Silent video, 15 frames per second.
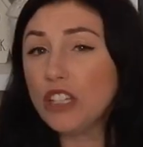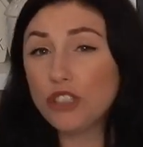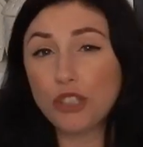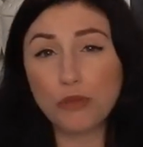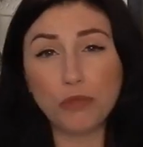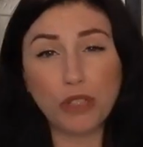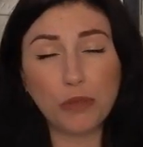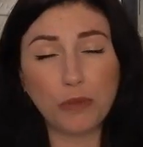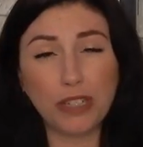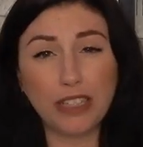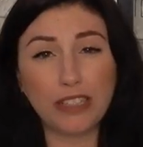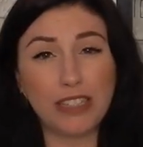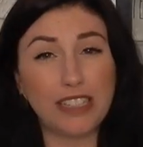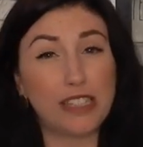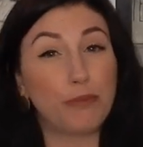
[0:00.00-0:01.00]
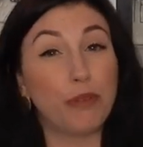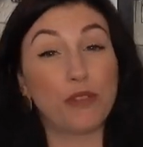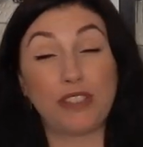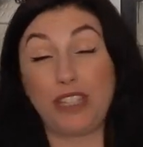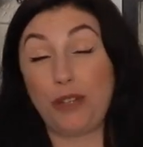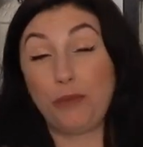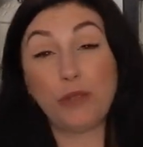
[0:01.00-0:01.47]
she really wanted lazy
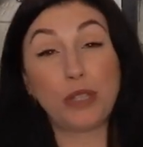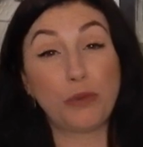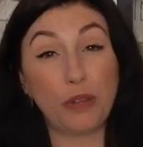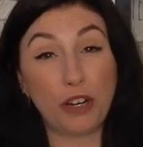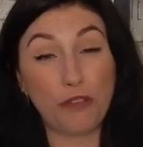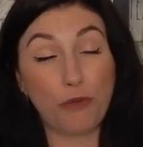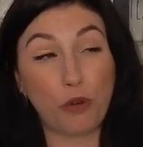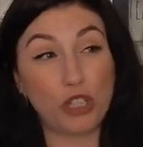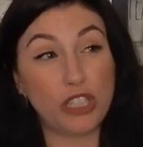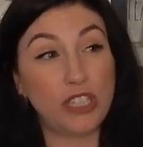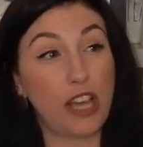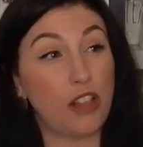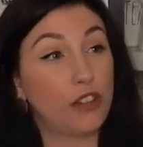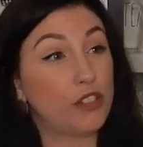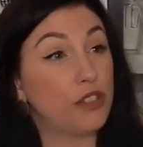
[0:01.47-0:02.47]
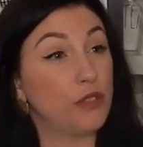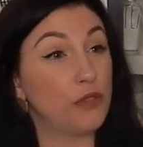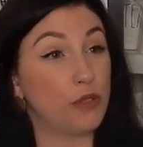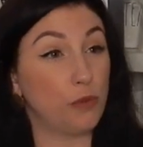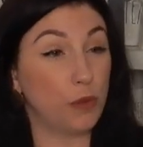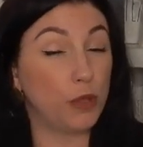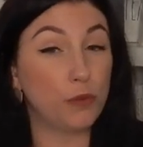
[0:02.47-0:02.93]
bones and I really wanted fortune teller, so it
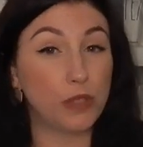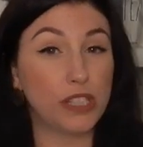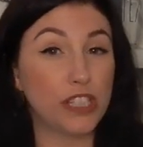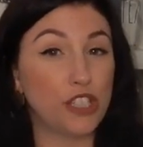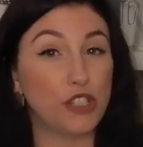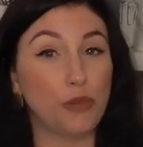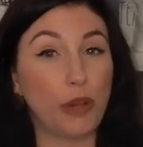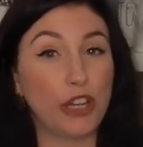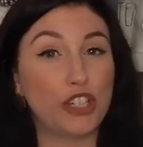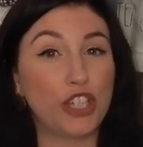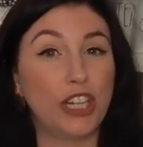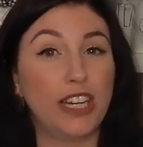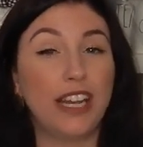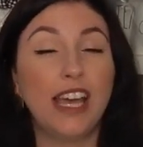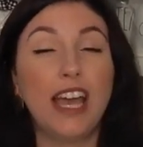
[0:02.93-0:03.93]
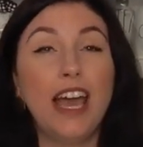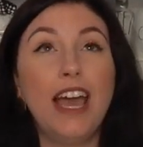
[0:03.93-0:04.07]
was a win-win situation.